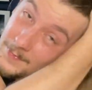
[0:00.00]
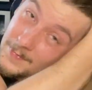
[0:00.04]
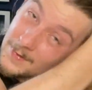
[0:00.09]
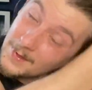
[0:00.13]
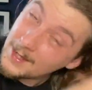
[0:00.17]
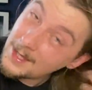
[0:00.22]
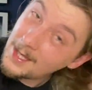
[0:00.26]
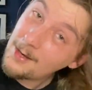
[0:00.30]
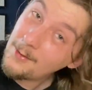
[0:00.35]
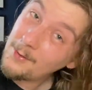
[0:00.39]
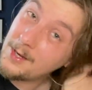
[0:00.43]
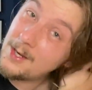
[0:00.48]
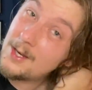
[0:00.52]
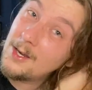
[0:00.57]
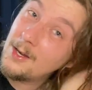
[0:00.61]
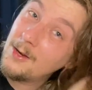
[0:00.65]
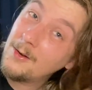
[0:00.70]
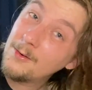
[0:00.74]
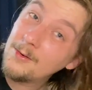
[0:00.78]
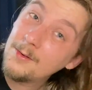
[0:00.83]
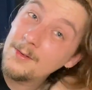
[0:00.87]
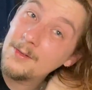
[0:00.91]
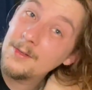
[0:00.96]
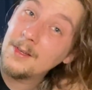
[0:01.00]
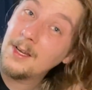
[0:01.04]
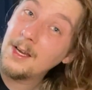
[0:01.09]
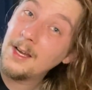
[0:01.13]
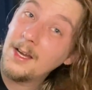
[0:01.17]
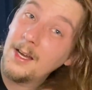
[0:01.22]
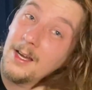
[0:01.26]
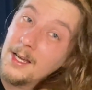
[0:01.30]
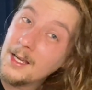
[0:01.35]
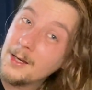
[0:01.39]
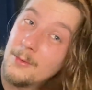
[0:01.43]
there we go.
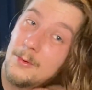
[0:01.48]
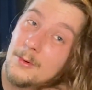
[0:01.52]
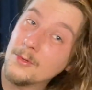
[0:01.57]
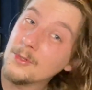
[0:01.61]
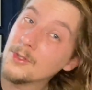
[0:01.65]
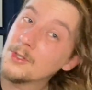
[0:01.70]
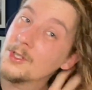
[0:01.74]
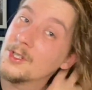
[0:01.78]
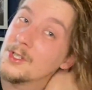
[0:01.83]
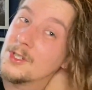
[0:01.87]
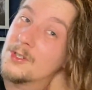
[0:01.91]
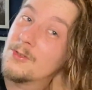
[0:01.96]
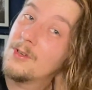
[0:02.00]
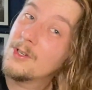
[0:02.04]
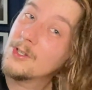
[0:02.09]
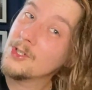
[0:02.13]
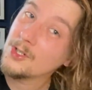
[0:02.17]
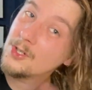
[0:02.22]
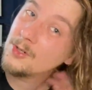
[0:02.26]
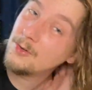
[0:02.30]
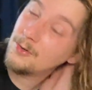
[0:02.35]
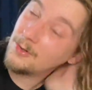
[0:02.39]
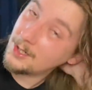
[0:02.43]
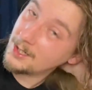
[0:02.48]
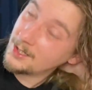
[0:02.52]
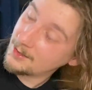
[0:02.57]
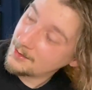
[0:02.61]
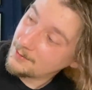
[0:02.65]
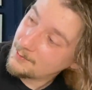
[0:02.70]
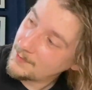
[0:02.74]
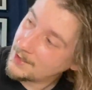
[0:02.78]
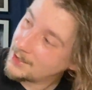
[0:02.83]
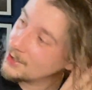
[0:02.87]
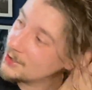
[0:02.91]
I will just scrunch it all in,
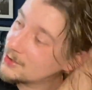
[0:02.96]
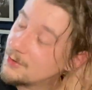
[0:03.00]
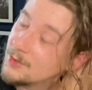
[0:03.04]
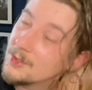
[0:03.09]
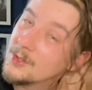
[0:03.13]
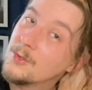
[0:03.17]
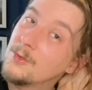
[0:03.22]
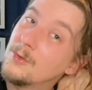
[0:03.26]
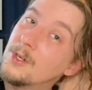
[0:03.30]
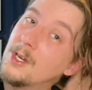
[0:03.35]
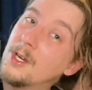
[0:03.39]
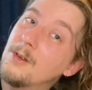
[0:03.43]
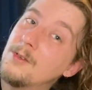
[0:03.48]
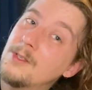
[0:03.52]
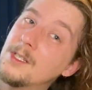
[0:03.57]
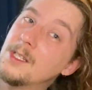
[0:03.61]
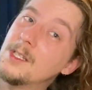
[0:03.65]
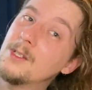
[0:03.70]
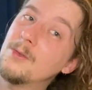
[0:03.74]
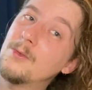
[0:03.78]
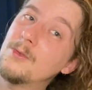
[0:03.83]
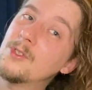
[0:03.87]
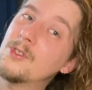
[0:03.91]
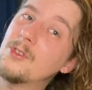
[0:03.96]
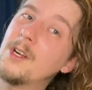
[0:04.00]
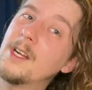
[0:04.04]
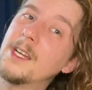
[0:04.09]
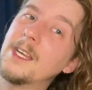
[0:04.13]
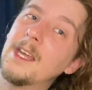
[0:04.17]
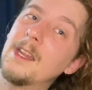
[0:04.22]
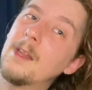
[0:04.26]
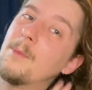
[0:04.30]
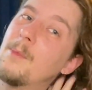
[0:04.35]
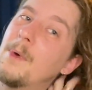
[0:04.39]
make sure it's all coated. Always try and
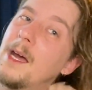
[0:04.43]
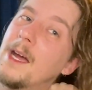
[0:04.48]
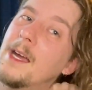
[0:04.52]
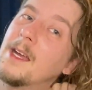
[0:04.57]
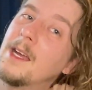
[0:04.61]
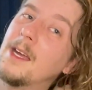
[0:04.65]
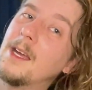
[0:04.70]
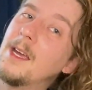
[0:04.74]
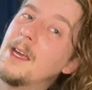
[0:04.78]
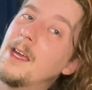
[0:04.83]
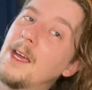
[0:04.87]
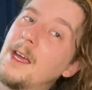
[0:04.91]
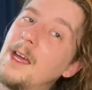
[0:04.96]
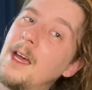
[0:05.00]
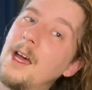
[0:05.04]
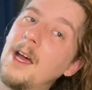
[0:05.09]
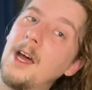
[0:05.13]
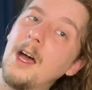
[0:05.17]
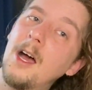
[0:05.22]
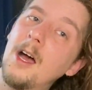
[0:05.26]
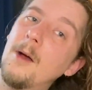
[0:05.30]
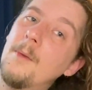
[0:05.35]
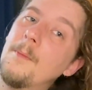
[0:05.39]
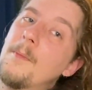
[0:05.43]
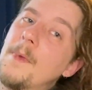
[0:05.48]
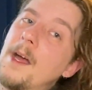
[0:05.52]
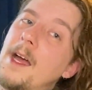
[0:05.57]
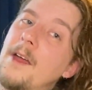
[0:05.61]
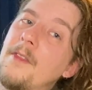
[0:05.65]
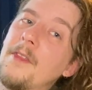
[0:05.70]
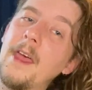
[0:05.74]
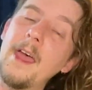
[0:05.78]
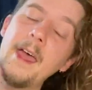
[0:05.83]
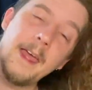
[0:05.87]
get the back
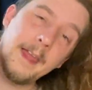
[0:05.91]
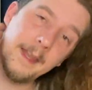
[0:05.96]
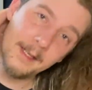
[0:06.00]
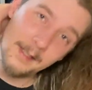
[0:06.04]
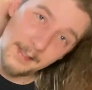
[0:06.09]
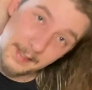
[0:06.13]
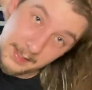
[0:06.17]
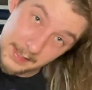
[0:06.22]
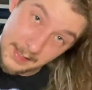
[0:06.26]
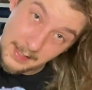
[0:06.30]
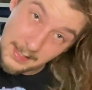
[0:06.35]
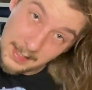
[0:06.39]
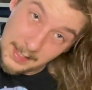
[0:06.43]
and the ends.